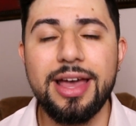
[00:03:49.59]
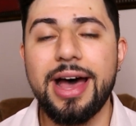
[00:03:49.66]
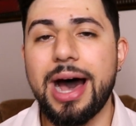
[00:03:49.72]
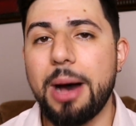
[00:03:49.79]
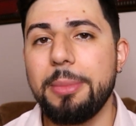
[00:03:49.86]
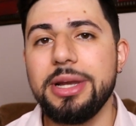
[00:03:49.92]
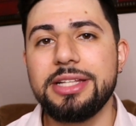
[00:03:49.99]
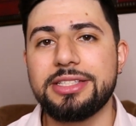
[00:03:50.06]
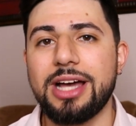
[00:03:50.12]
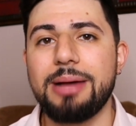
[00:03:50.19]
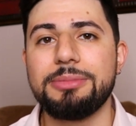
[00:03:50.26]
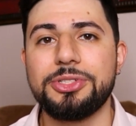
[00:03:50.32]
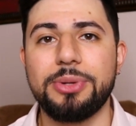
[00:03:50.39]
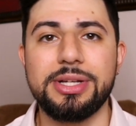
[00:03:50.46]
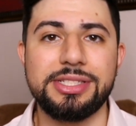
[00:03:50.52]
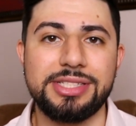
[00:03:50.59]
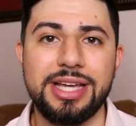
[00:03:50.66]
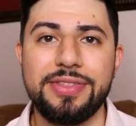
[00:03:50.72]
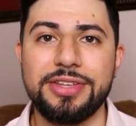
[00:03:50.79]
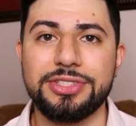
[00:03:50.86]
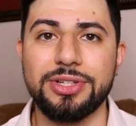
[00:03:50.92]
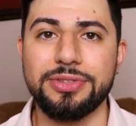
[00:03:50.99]
How many times do I say
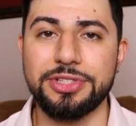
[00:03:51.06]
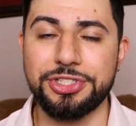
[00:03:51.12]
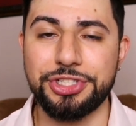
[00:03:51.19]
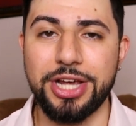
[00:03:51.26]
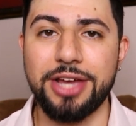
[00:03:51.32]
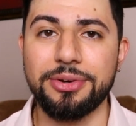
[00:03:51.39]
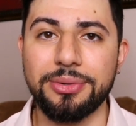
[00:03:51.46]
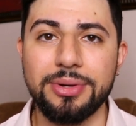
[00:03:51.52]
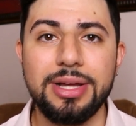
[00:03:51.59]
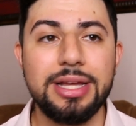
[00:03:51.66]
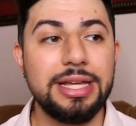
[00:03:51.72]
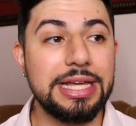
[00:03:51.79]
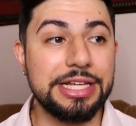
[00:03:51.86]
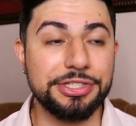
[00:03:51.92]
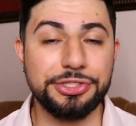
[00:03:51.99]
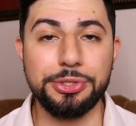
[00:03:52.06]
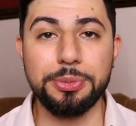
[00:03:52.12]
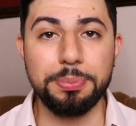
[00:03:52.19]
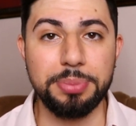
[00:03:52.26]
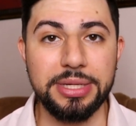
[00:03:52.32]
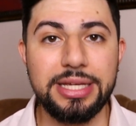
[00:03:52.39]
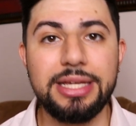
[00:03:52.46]
this on this channel? Is to
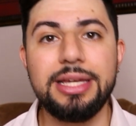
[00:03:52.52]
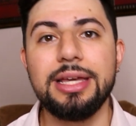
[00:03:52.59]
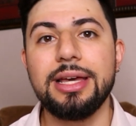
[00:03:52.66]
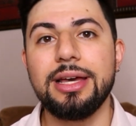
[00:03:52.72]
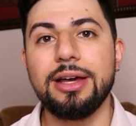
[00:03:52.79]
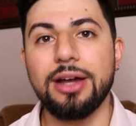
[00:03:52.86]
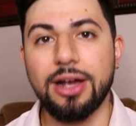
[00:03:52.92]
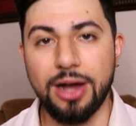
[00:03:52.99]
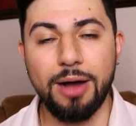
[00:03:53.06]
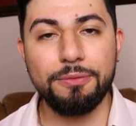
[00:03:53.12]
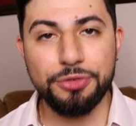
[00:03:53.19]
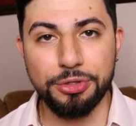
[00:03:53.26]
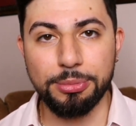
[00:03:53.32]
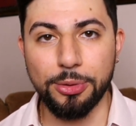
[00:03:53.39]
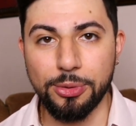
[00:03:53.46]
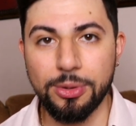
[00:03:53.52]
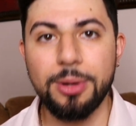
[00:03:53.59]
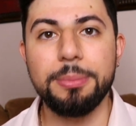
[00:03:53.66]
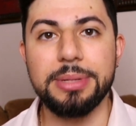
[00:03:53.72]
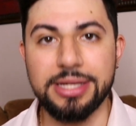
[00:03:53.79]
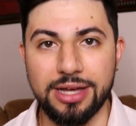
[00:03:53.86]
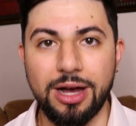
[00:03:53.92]
be comfortable
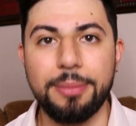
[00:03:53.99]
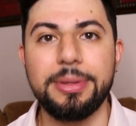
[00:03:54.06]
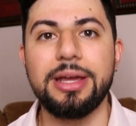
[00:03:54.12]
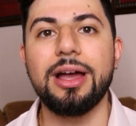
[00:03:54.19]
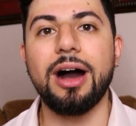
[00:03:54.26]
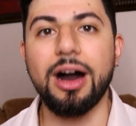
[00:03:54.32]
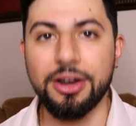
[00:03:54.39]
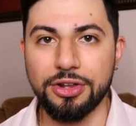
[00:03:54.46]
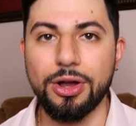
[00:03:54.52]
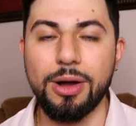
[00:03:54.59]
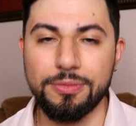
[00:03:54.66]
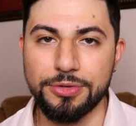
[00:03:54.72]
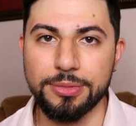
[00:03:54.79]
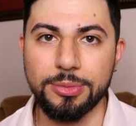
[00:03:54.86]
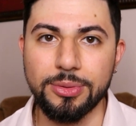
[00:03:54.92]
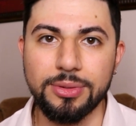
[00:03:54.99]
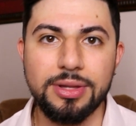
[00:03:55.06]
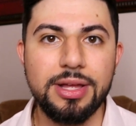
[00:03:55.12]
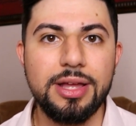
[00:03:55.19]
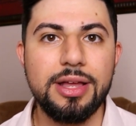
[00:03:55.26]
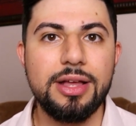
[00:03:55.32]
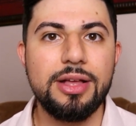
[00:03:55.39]
becoming uncomfortable.
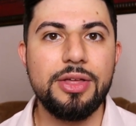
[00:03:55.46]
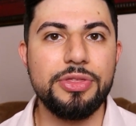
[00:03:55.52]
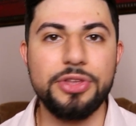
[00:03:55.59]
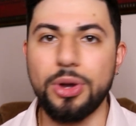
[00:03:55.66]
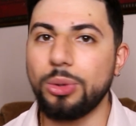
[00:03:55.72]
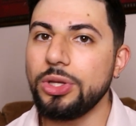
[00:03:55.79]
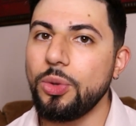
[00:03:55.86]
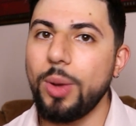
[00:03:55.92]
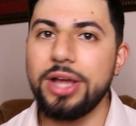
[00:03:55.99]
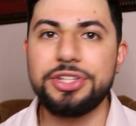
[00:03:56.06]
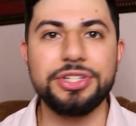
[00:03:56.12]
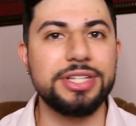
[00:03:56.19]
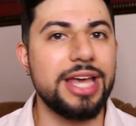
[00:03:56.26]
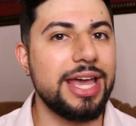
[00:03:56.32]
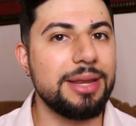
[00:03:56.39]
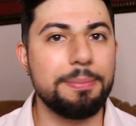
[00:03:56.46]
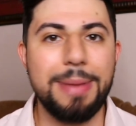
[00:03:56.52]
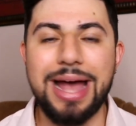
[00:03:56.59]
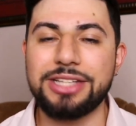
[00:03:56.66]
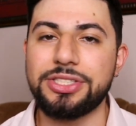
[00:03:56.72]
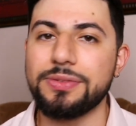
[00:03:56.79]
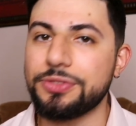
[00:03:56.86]
The only way to gain
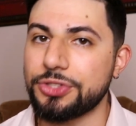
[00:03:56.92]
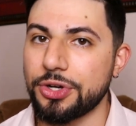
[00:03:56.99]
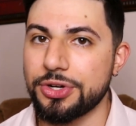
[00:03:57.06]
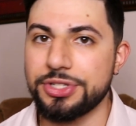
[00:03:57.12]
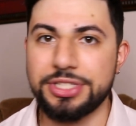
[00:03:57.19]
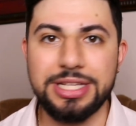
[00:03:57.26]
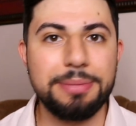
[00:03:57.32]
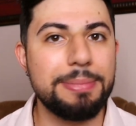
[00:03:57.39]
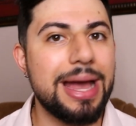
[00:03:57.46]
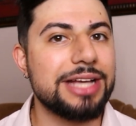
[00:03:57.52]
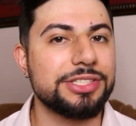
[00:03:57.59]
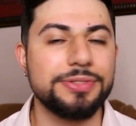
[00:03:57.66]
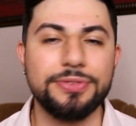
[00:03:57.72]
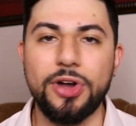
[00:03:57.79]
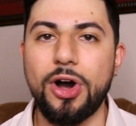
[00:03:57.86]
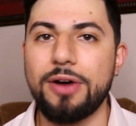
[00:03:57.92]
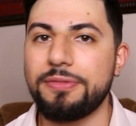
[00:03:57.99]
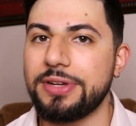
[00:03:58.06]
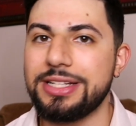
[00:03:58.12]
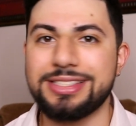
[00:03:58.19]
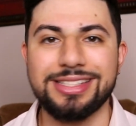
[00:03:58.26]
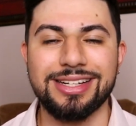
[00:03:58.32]
massive certainty, massive
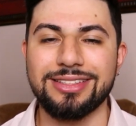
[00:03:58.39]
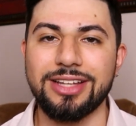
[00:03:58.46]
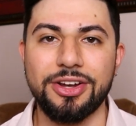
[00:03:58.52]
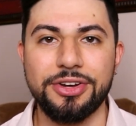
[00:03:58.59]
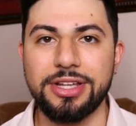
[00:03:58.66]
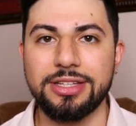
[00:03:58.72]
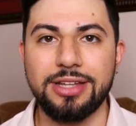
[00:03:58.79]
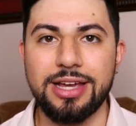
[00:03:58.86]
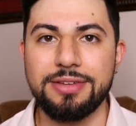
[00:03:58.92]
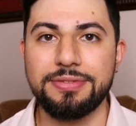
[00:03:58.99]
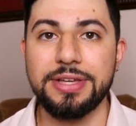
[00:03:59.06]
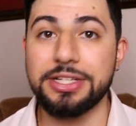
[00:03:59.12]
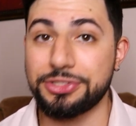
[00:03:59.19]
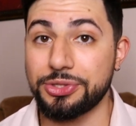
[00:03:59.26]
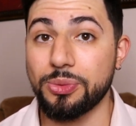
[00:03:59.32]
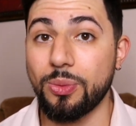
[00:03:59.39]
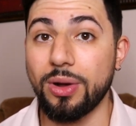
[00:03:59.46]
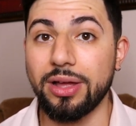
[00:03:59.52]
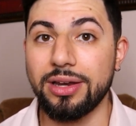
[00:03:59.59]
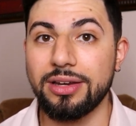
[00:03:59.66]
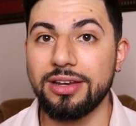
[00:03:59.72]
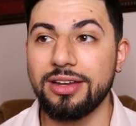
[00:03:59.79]
confidence, and clarity in life is to
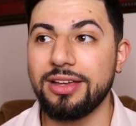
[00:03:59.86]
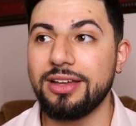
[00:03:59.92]
what?